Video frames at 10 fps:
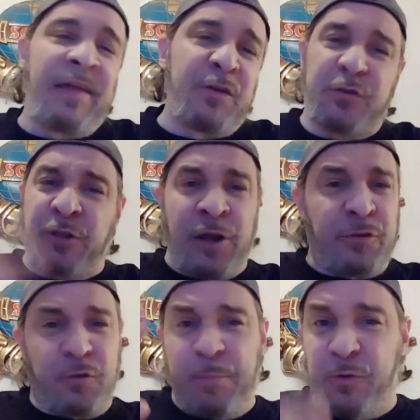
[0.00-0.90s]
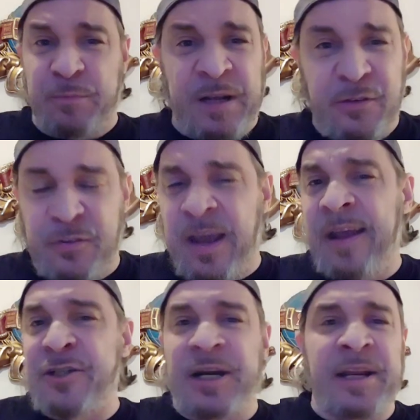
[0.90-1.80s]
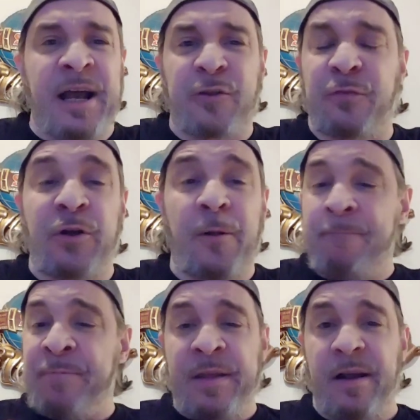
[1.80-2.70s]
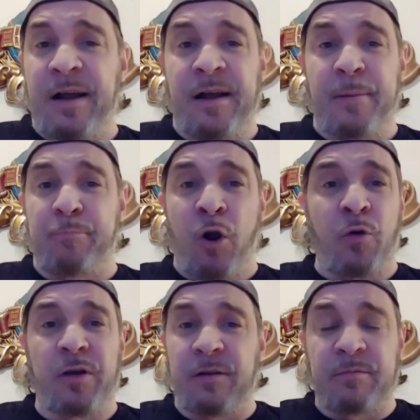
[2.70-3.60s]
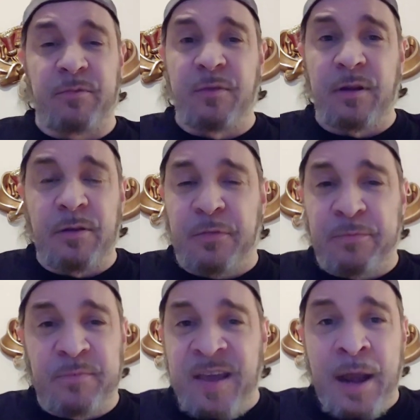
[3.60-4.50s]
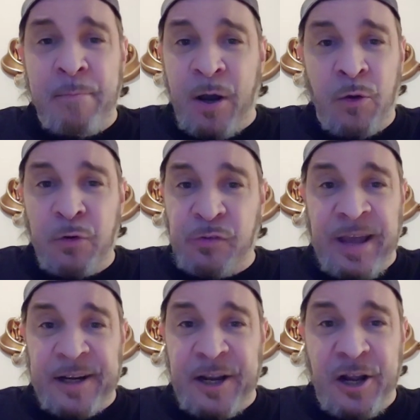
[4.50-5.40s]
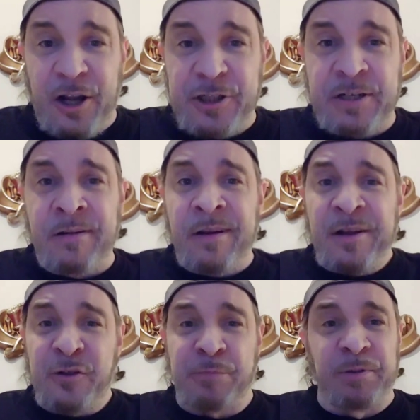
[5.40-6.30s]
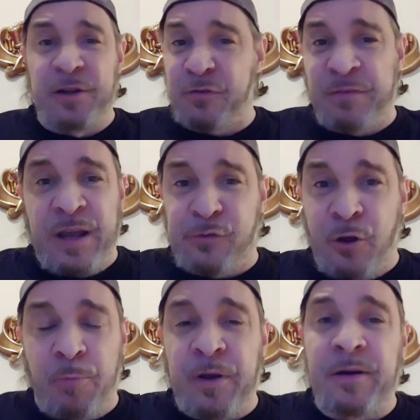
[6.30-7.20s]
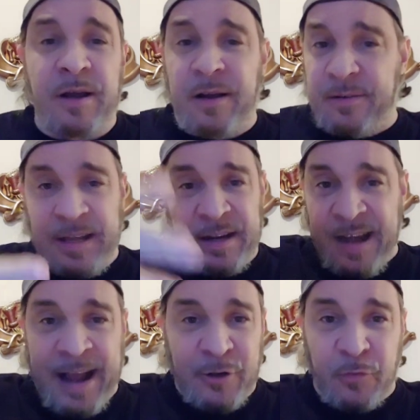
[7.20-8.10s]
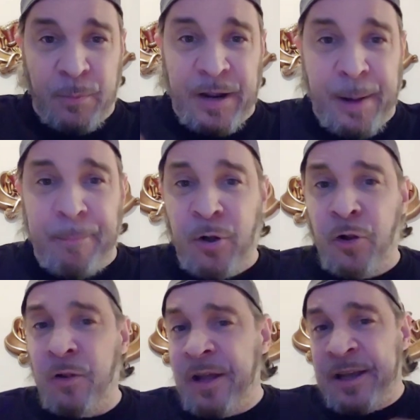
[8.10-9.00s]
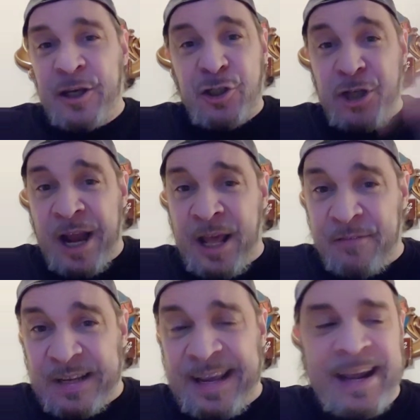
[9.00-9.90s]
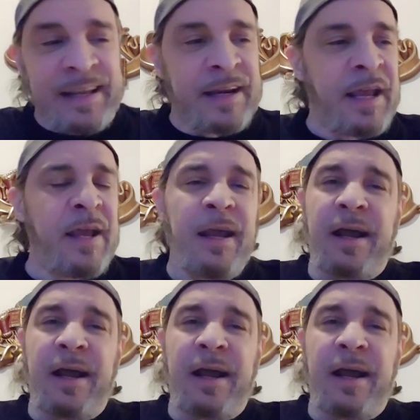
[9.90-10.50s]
And the stunts are supposed to be insane. Johnny Knoxville broke 10 bones. He got a concussion, split his face open, getting knocked over by a bull, getting shot out of a cannon.